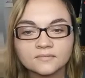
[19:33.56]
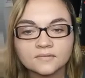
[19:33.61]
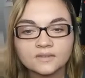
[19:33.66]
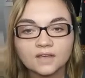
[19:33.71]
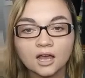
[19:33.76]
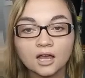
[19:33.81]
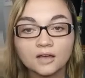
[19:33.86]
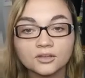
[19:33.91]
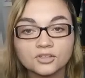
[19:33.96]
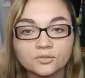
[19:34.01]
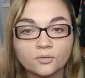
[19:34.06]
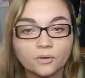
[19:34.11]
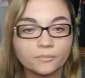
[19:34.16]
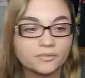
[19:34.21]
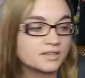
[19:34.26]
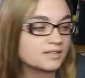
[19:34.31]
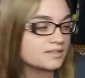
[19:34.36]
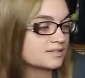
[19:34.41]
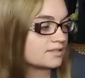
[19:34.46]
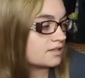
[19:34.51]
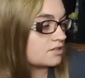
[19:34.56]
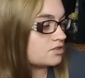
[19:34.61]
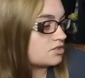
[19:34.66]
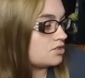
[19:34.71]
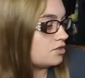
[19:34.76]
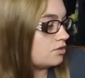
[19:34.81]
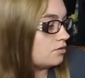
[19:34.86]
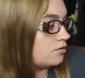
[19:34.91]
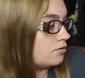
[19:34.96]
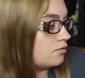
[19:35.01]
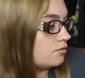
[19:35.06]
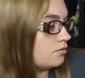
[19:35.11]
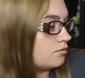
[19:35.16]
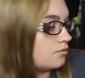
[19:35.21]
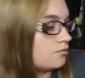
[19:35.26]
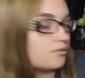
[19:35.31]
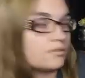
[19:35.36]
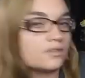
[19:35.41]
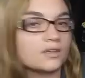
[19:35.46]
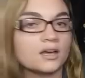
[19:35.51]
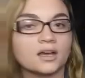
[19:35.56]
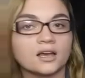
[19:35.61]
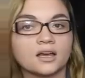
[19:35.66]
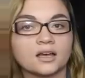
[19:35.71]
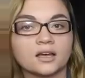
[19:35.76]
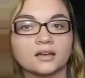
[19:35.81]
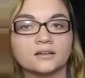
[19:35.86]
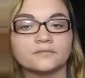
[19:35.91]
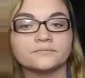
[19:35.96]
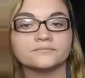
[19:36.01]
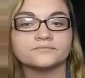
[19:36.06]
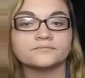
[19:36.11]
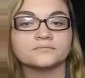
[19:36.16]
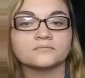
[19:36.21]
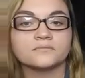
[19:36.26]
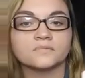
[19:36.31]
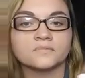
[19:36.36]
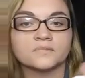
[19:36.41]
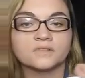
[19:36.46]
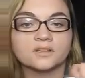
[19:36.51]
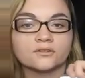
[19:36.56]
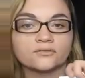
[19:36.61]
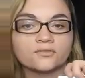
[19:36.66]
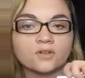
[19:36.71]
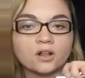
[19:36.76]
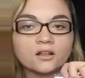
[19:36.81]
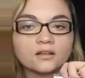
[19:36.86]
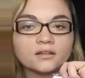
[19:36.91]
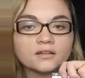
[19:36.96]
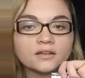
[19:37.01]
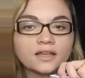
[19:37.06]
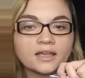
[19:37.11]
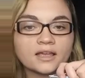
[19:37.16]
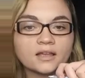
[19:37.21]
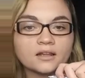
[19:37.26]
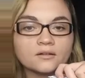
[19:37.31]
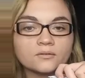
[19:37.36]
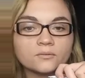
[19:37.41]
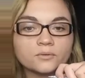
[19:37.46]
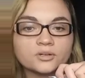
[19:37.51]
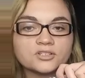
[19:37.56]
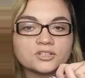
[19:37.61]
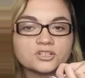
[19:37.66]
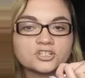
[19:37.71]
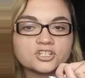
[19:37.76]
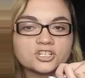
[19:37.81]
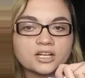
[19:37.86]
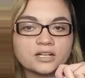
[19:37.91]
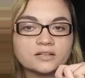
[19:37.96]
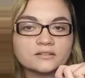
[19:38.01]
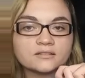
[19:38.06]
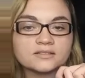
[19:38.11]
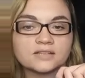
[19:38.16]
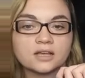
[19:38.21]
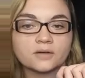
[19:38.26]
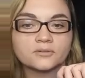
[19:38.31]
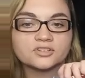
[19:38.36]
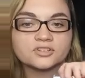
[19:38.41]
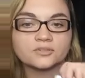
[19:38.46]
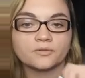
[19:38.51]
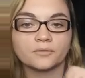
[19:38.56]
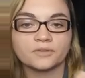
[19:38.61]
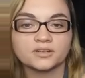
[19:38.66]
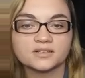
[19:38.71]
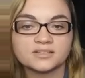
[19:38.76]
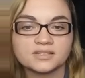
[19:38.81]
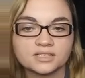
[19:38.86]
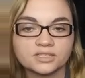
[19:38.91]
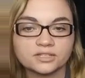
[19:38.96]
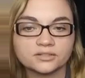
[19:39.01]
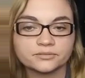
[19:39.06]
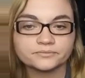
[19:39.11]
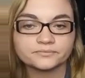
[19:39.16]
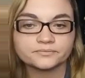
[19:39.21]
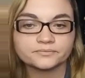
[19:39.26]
You want me to send you the fall and winter sheet? Is that what you want me to send you?